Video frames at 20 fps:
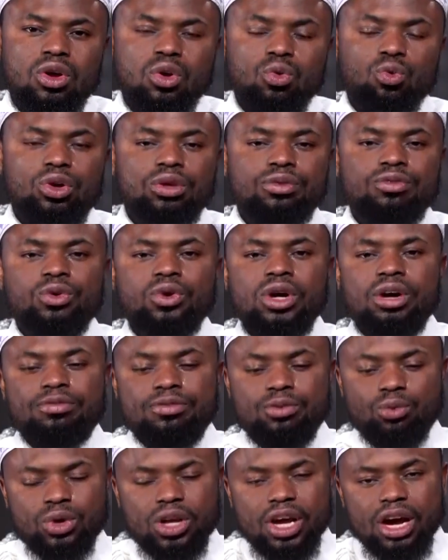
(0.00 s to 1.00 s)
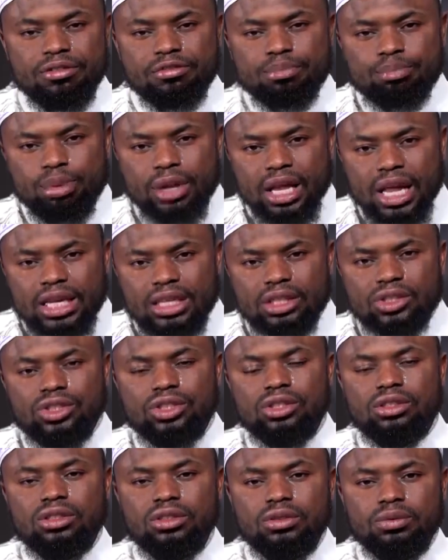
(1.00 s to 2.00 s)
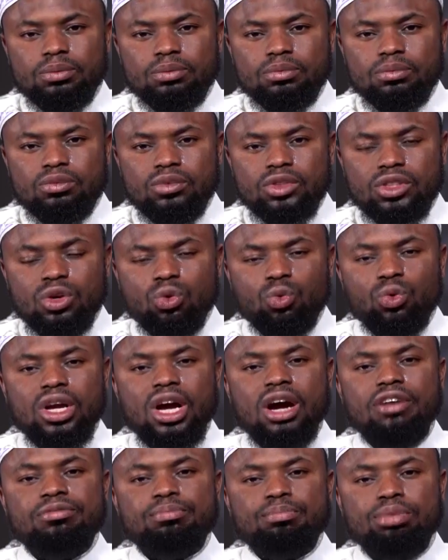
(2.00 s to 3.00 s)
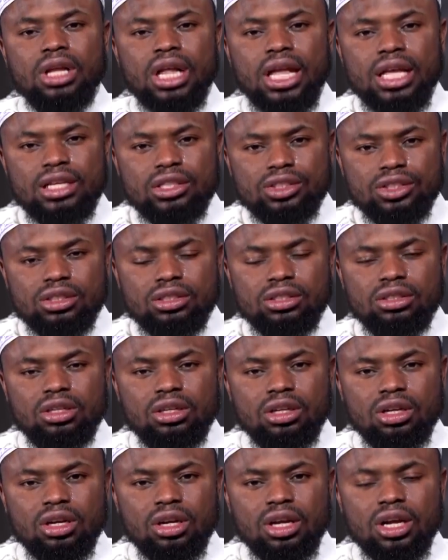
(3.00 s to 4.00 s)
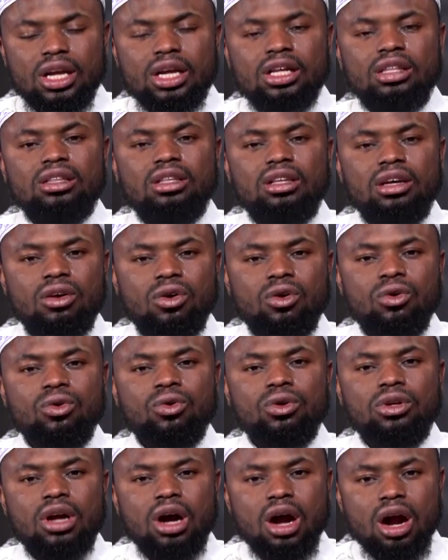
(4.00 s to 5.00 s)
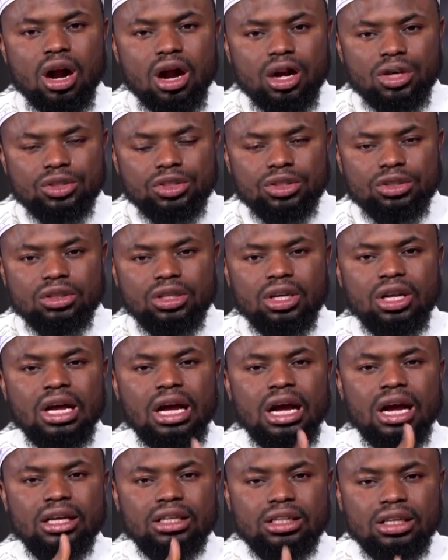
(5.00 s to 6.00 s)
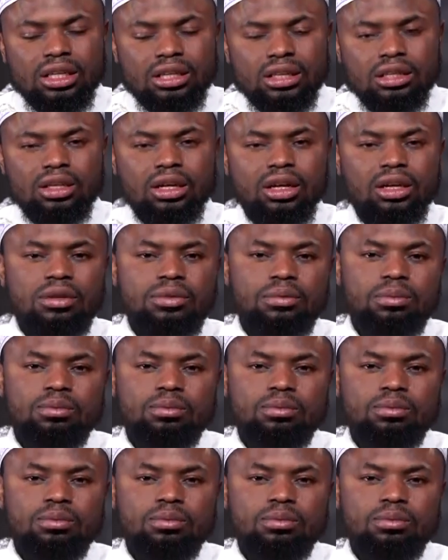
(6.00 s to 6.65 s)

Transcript: We have we have placed we have placed in their own hearts akinna,